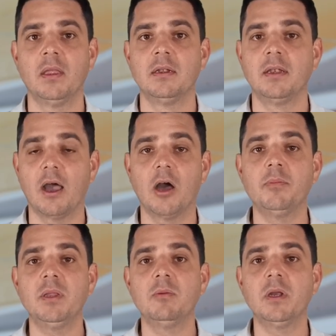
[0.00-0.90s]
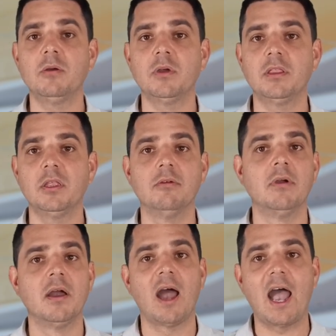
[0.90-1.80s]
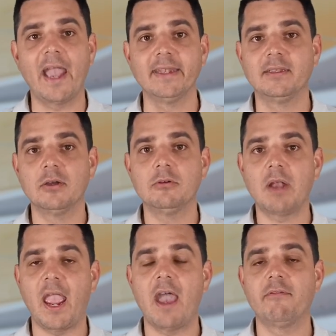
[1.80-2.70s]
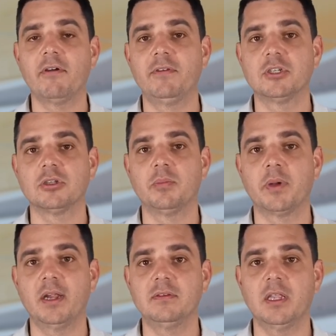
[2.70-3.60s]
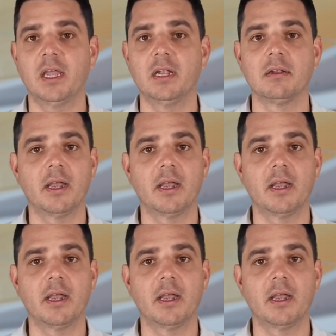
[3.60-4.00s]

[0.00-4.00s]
Now I'll be real with you, I don't have official pricing yet.